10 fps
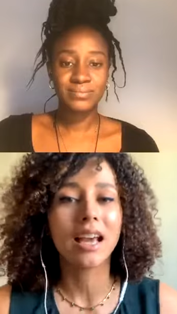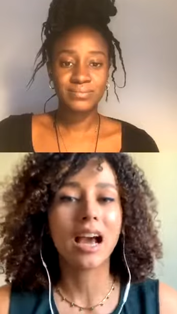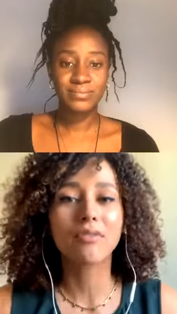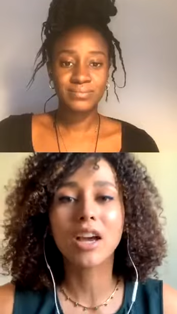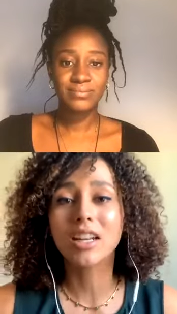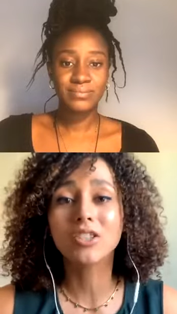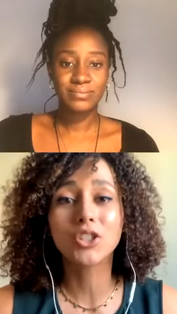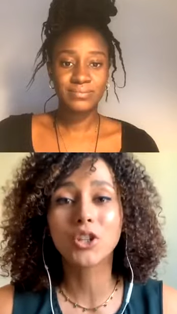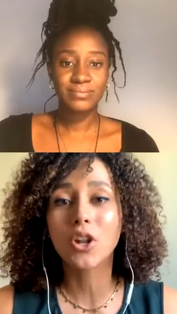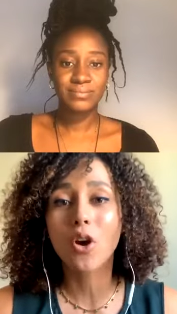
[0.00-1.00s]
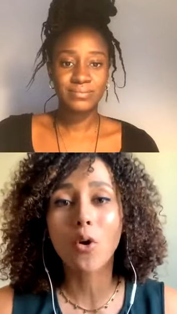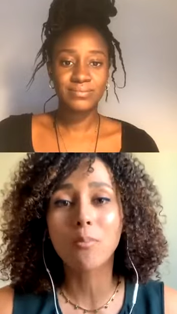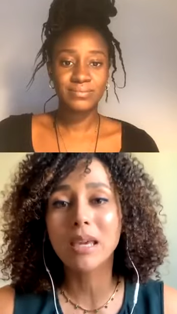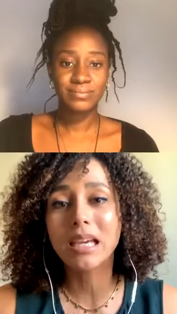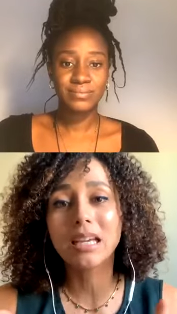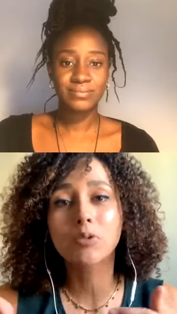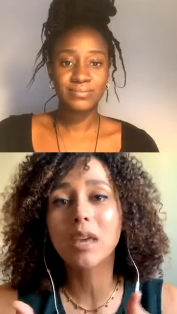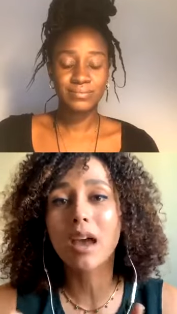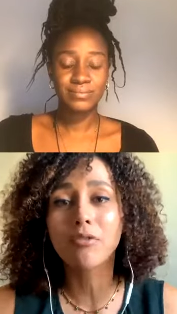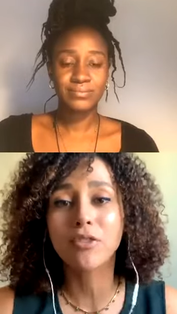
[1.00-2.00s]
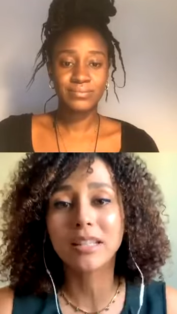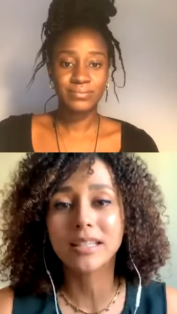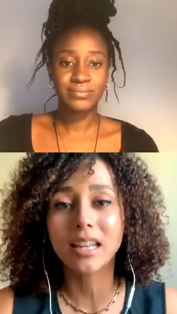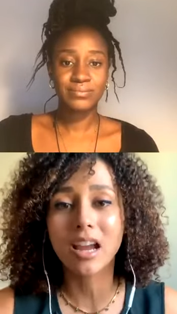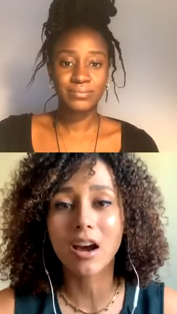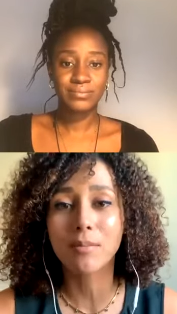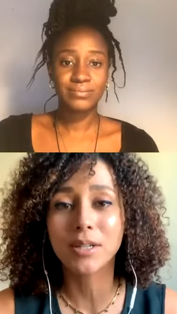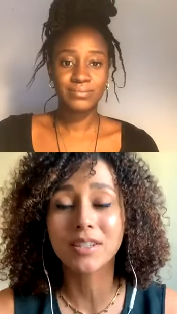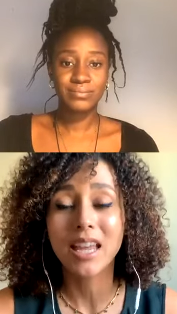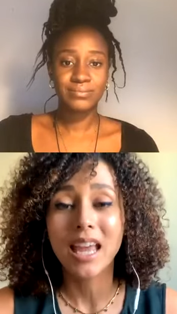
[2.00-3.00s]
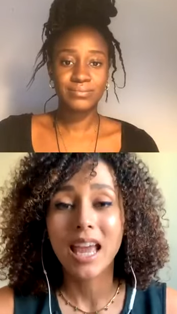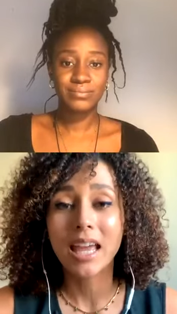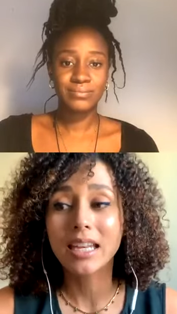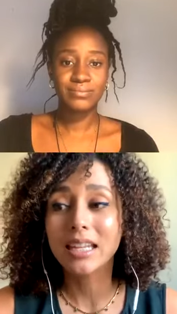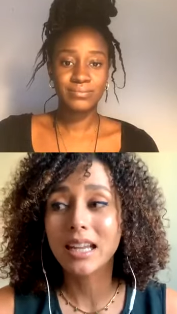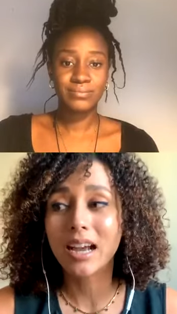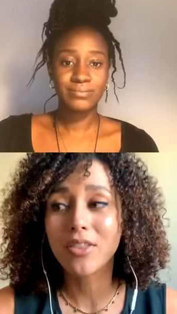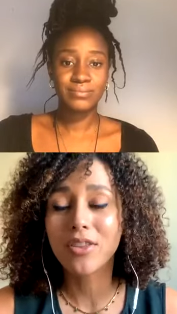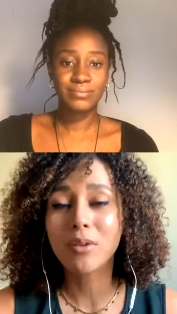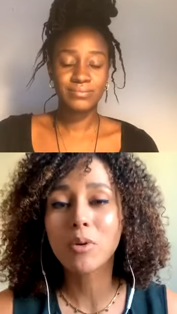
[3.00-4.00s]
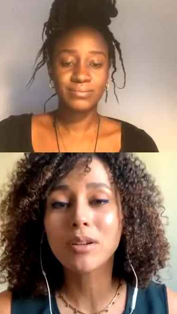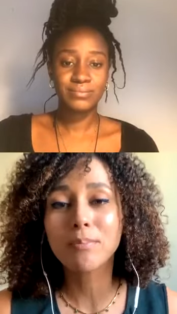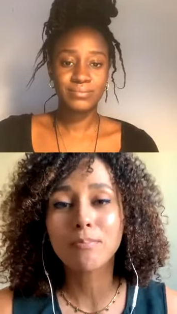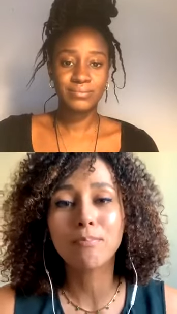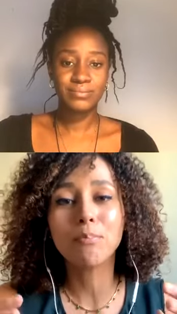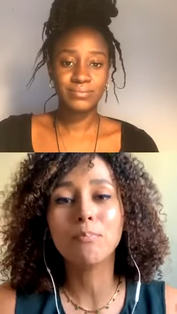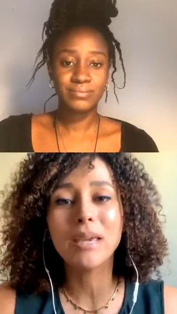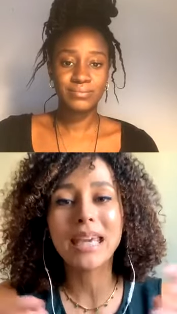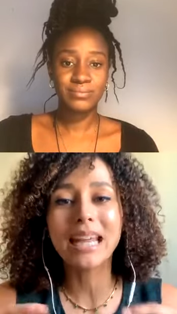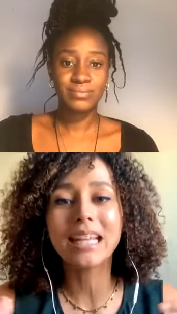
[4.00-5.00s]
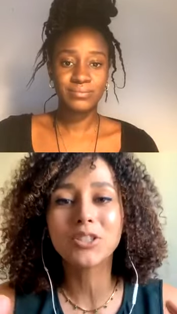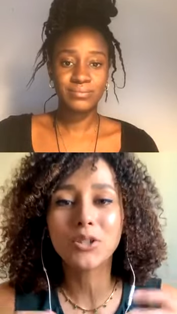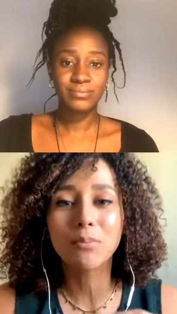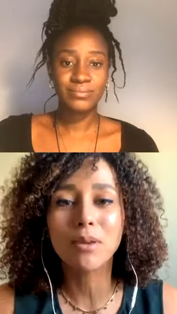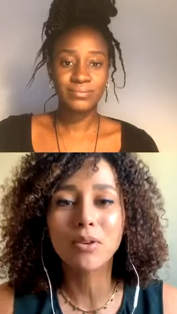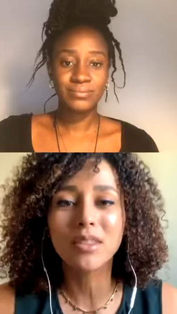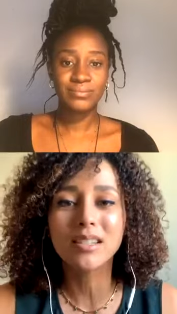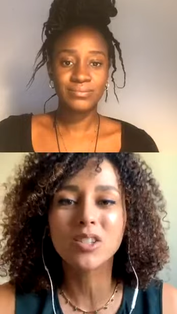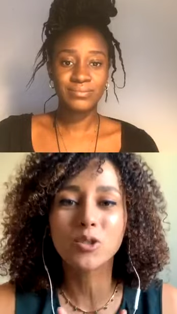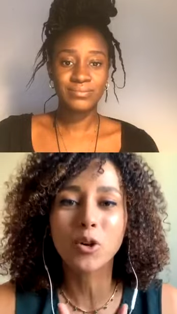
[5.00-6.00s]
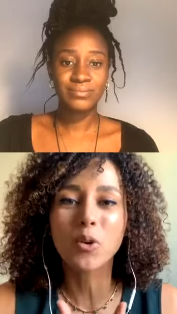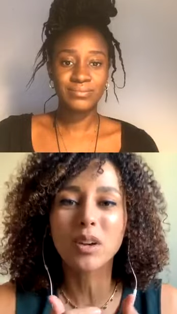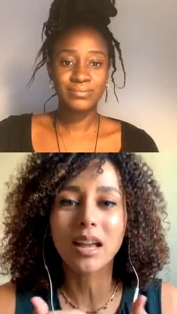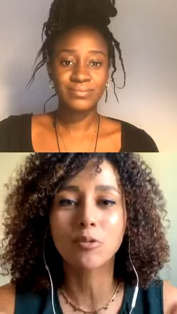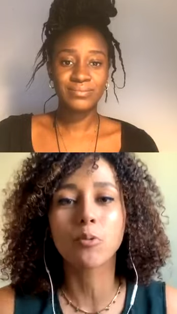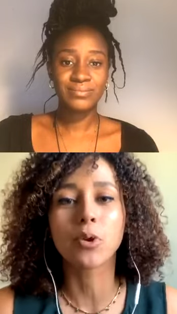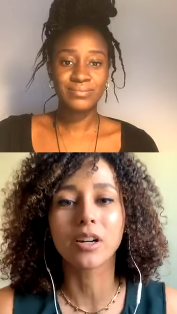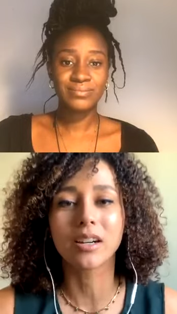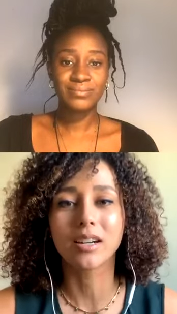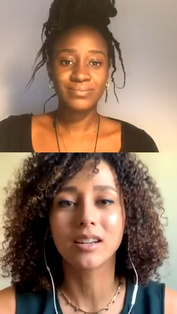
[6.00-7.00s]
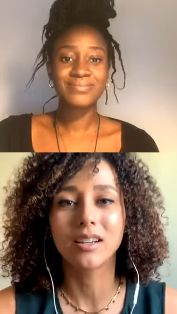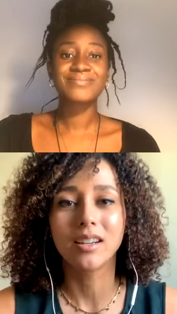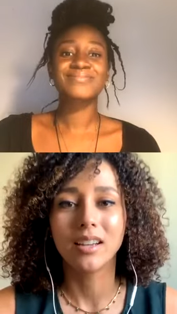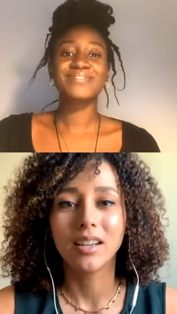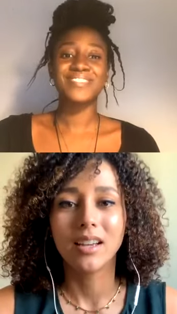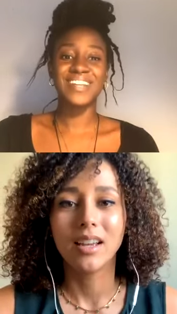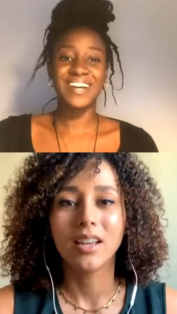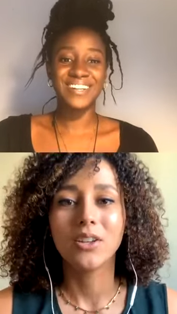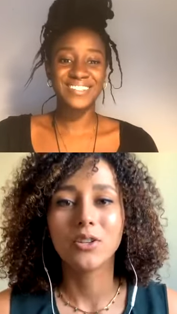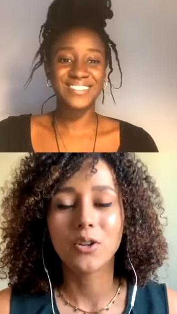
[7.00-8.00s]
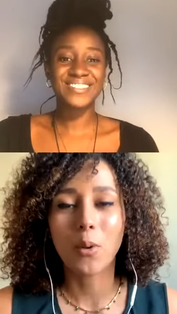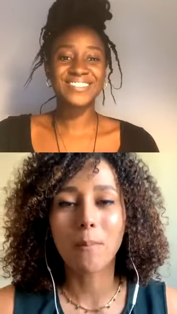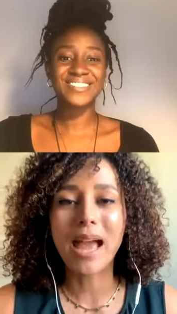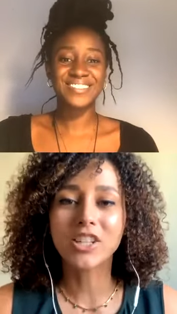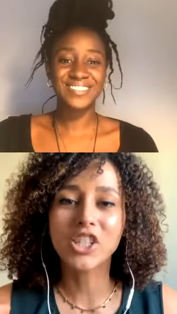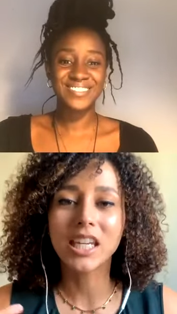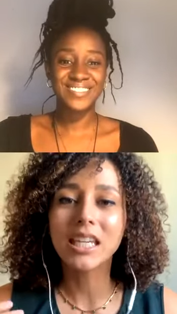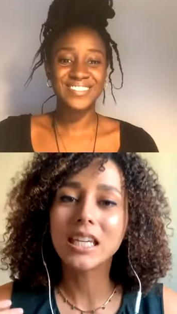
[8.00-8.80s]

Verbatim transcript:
Speaker 1: I've gotten to know because we have friends in common. And I think we're beginning to build this strong network. Yeah. You know, matching